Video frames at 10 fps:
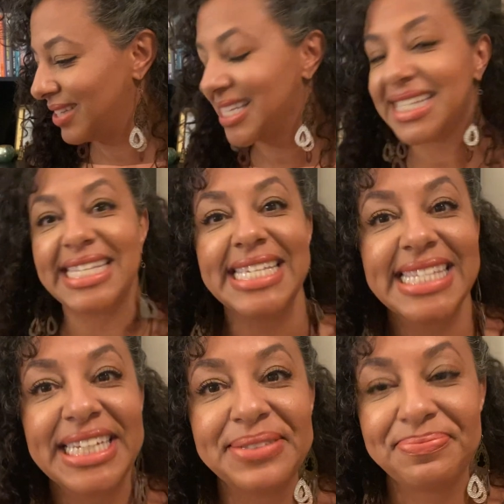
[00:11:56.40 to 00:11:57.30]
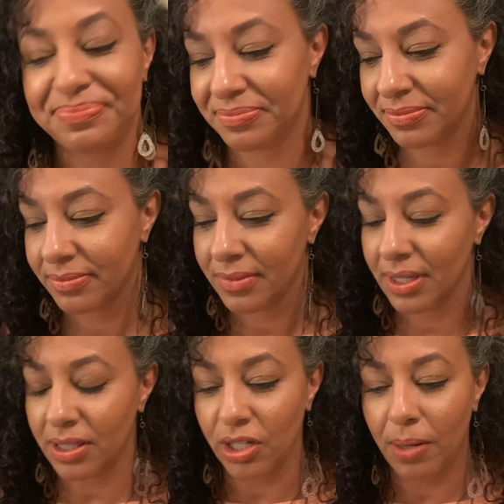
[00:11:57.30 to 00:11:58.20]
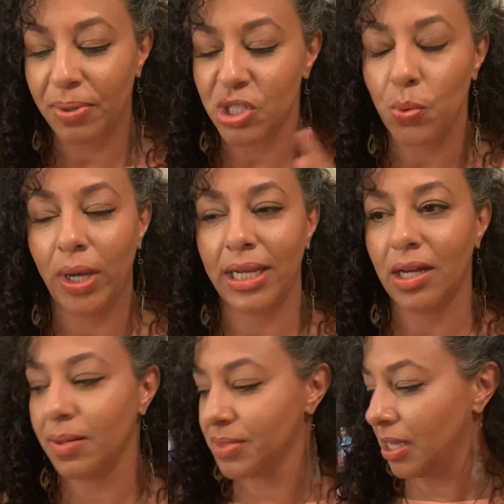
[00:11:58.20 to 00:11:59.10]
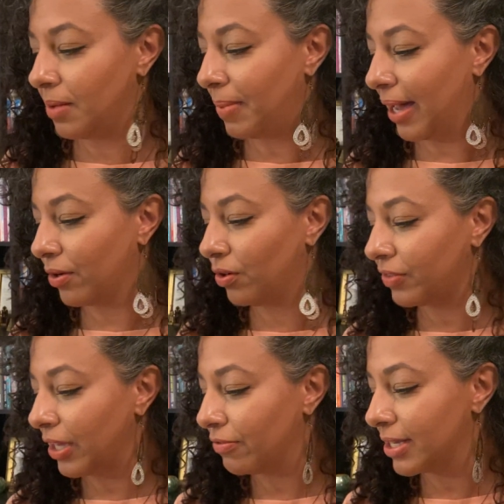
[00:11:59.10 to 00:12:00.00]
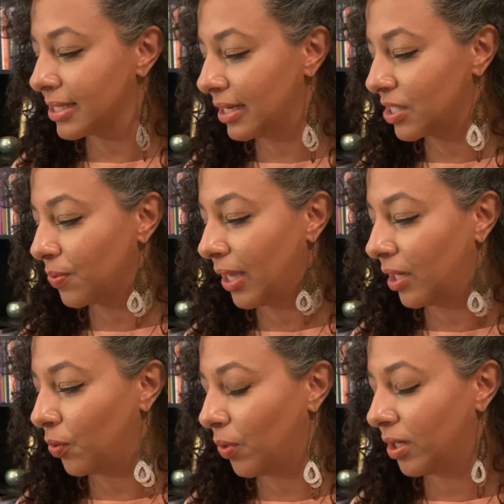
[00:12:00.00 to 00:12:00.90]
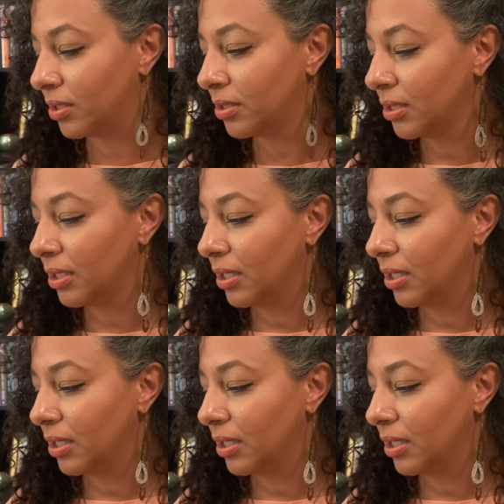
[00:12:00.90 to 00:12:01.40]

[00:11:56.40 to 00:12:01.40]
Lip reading: Seize it. The number 20 comes up. I don't know if that resonates with anyone,